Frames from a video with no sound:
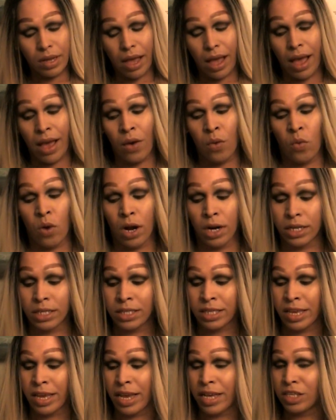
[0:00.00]
want to
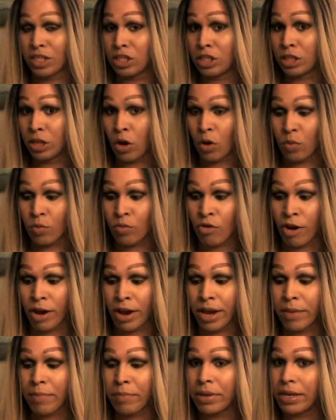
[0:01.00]
say
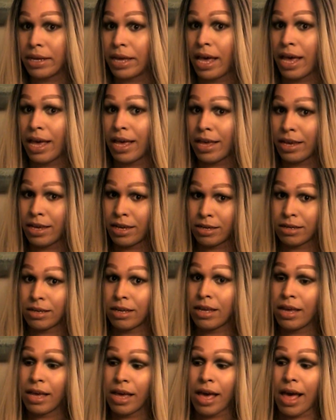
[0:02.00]
sombre, but I
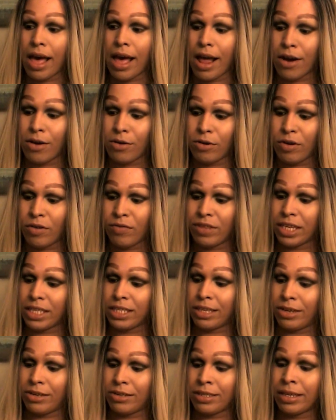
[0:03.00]
don't know if that's
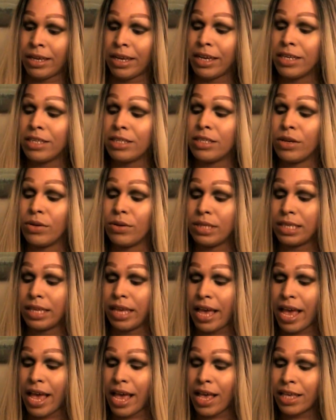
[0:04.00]
how you say it. So it's
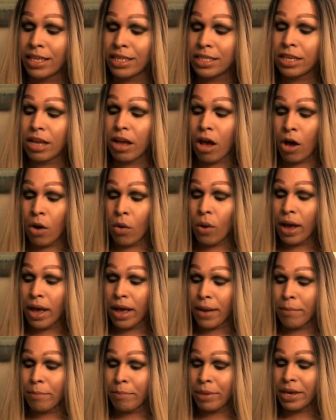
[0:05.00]

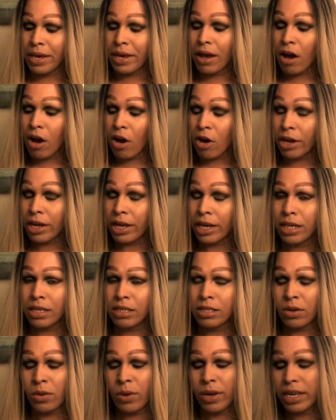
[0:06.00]
S-O-M-B-R-E,
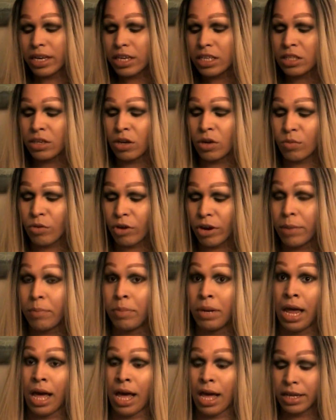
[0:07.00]
so I guess sombre
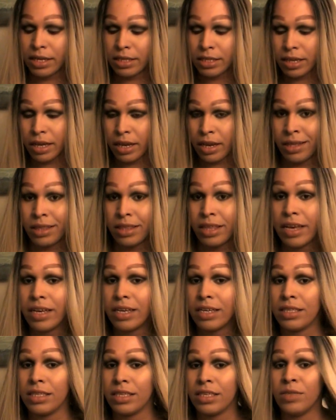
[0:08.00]
blonde. And that
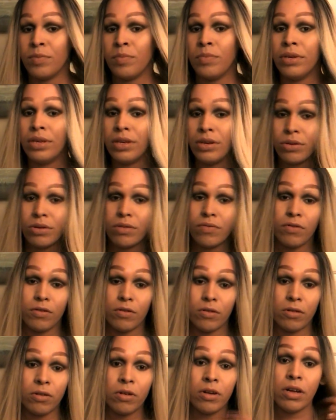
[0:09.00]
is this
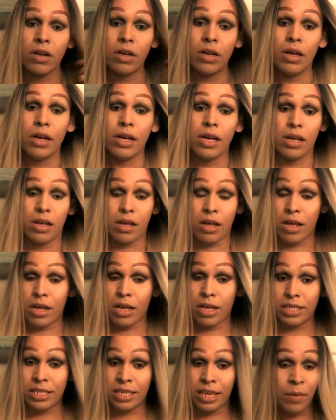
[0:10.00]
beautiful,
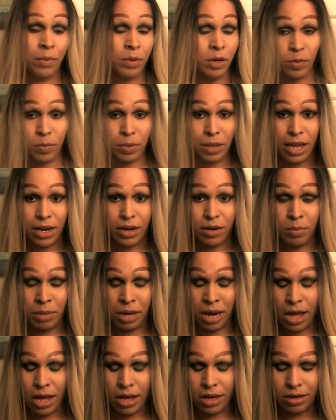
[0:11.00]
damn near platinum
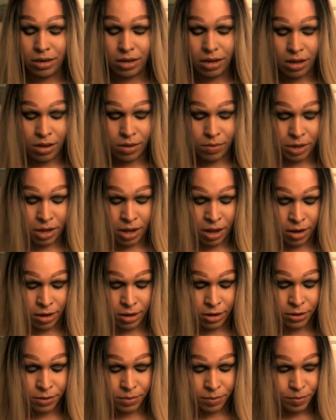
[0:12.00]
blonde
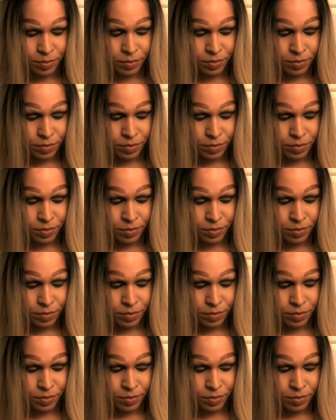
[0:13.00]
color.